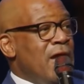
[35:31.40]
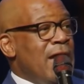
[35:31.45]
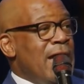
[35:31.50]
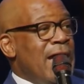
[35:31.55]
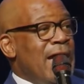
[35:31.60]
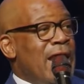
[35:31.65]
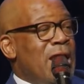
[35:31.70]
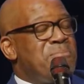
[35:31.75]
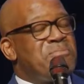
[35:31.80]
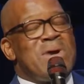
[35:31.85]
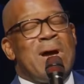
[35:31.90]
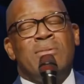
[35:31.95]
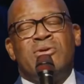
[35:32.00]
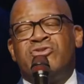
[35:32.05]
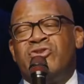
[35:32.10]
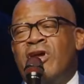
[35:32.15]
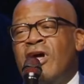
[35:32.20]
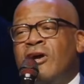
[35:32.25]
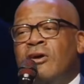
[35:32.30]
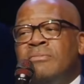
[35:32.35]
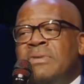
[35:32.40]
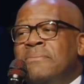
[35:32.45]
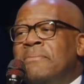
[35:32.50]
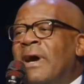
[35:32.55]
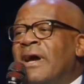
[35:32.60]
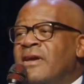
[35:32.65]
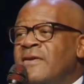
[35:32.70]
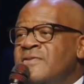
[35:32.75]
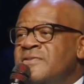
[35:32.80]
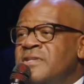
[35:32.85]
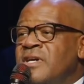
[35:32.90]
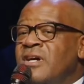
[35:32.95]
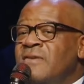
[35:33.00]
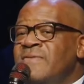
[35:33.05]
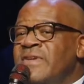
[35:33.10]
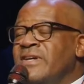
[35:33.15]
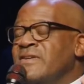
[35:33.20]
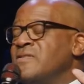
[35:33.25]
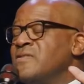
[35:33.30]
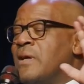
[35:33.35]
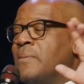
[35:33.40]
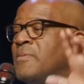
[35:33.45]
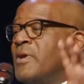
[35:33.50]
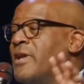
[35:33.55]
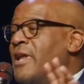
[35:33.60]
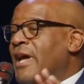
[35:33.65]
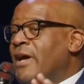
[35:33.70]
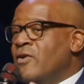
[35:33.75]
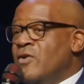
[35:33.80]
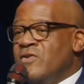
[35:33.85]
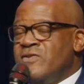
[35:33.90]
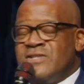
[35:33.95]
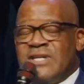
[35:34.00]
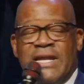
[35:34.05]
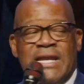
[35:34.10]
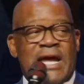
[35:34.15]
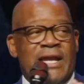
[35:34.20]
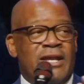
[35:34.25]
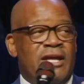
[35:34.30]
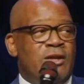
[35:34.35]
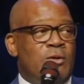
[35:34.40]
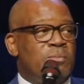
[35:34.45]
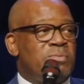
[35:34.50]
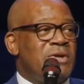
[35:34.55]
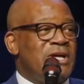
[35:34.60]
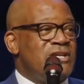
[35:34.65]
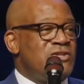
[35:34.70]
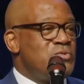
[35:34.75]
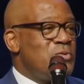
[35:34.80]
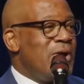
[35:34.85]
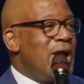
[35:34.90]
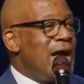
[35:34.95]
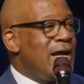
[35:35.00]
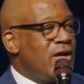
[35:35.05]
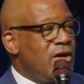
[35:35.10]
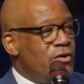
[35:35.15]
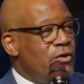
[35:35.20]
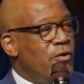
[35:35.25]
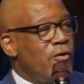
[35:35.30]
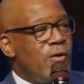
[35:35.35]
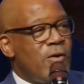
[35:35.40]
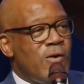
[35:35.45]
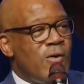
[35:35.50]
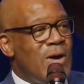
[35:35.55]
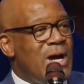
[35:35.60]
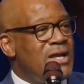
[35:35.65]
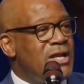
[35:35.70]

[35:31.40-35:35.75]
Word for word: And I promise you're not going to be by yourself. There's some today who are saying, I need a place where I can grow.